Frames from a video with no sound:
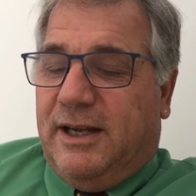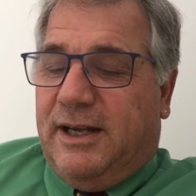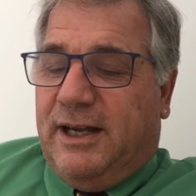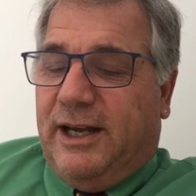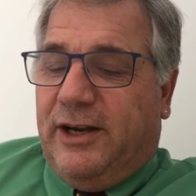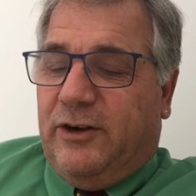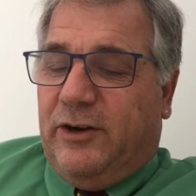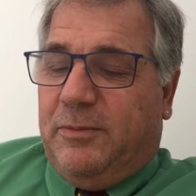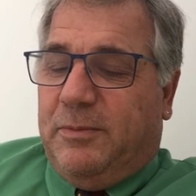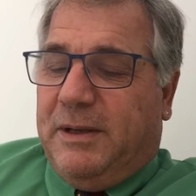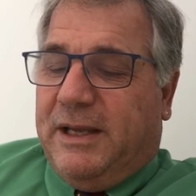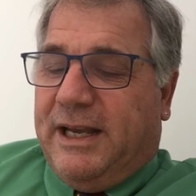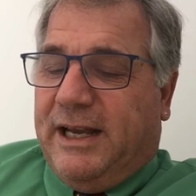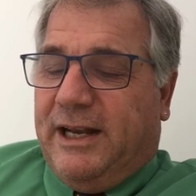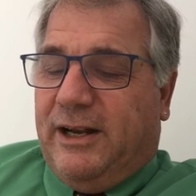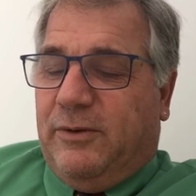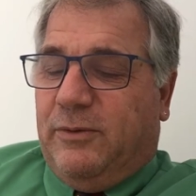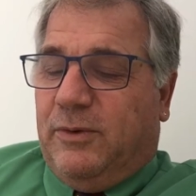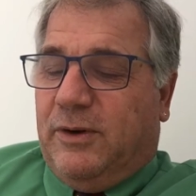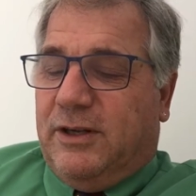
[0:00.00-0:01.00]
Henry began
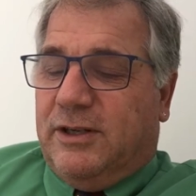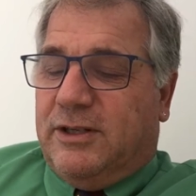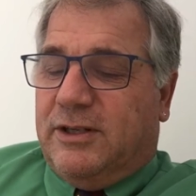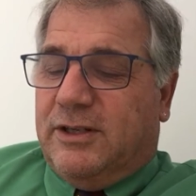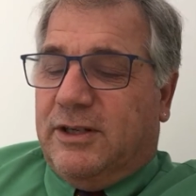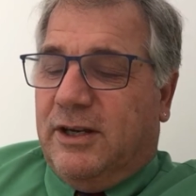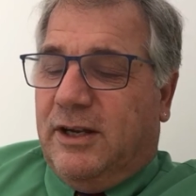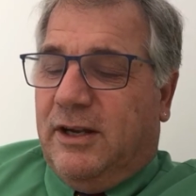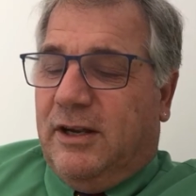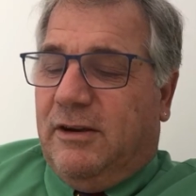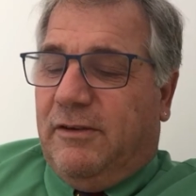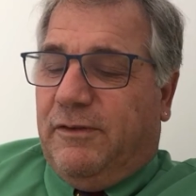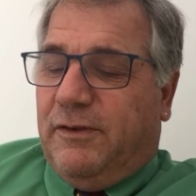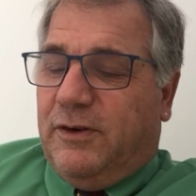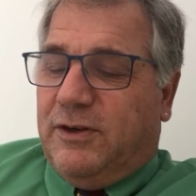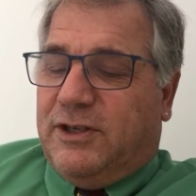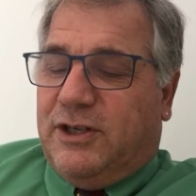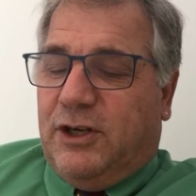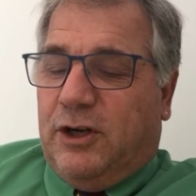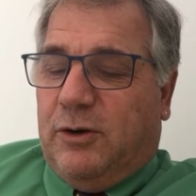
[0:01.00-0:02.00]
at once.
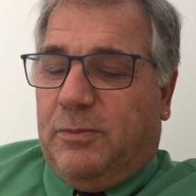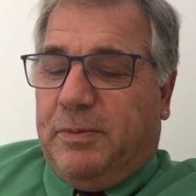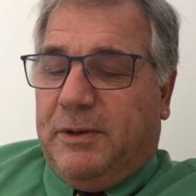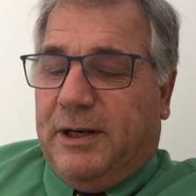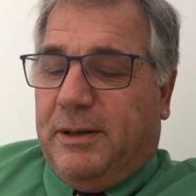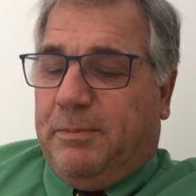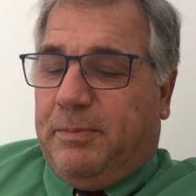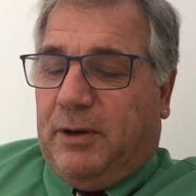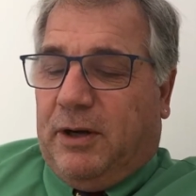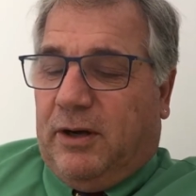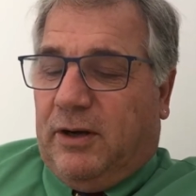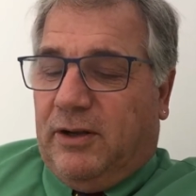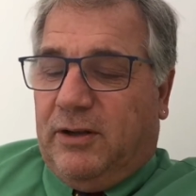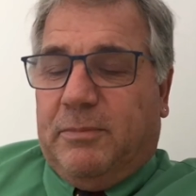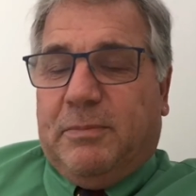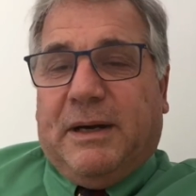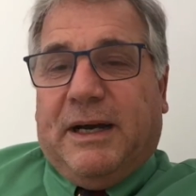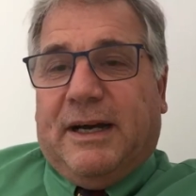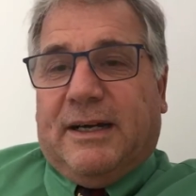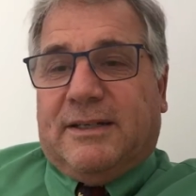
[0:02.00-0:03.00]
First he opened up all the
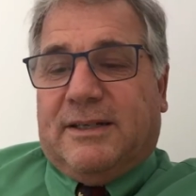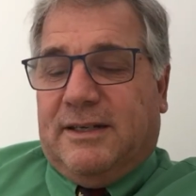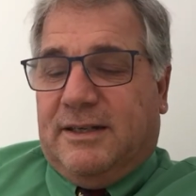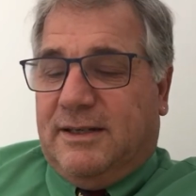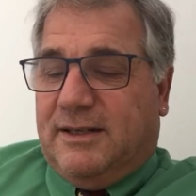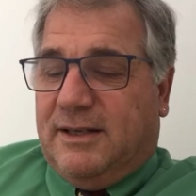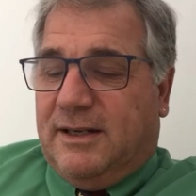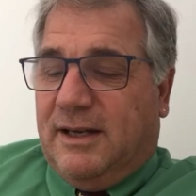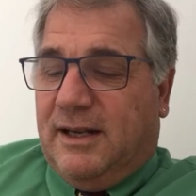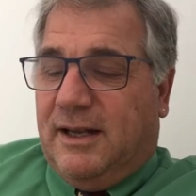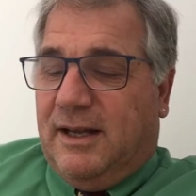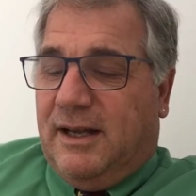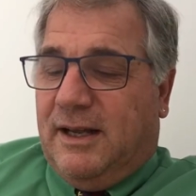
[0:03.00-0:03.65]
boxes.